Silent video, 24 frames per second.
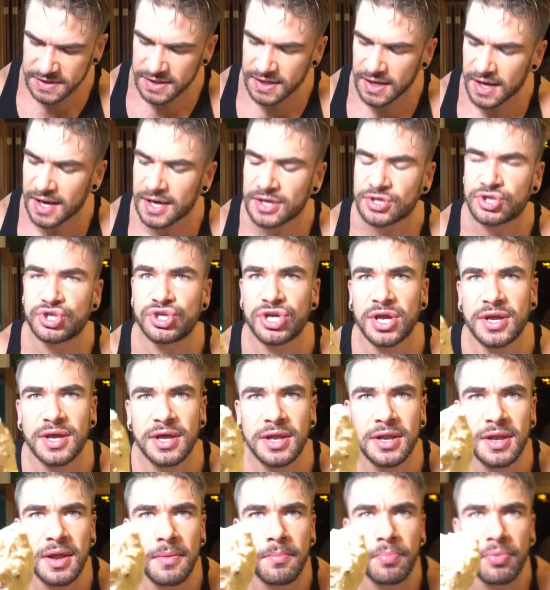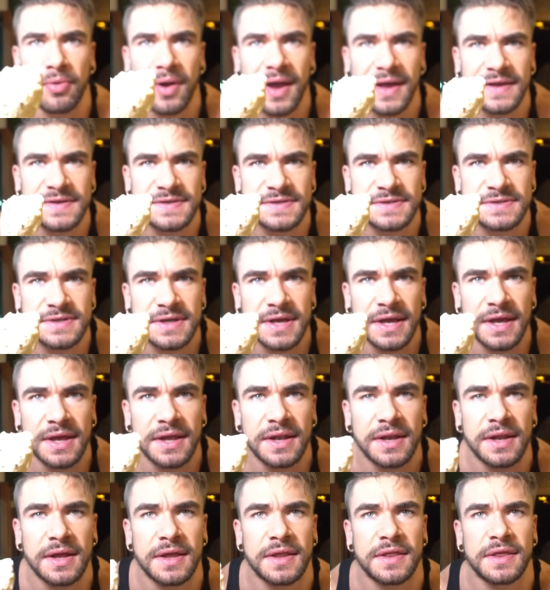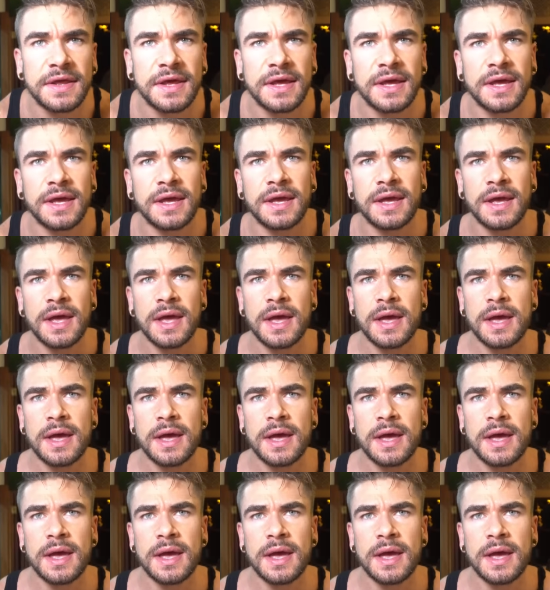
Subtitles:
the chicken breast in the,